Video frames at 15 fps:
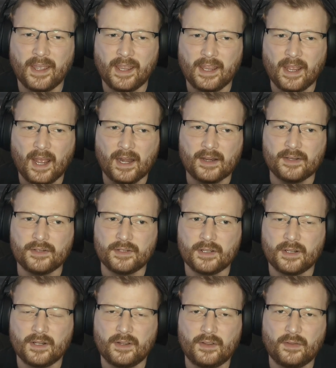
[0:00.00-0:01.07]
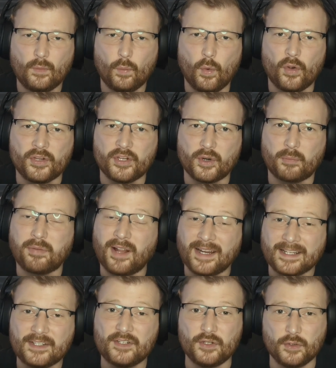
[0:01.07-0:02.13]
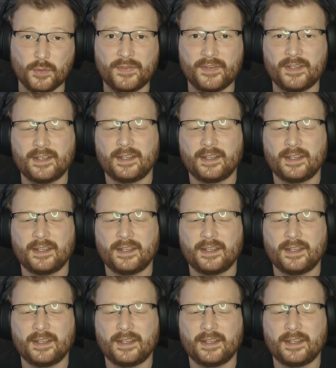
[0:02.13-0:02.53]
and what you're planning to do with it.